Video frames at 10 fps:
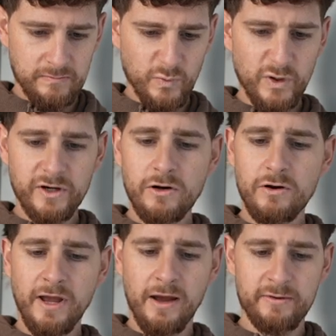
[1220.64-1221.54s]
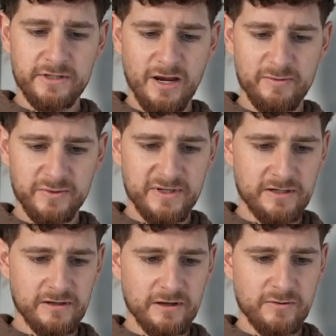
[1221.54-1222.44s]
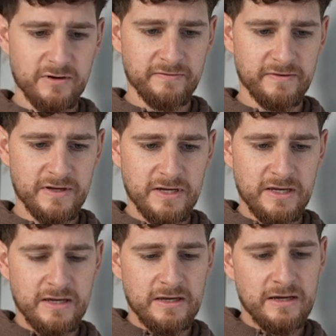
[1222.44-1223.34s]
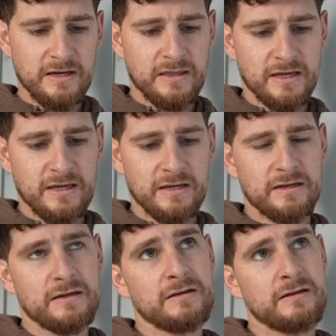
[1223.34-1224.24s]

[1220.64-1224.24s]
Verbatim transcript: 1 o'clock our time is when it's going to go off, and then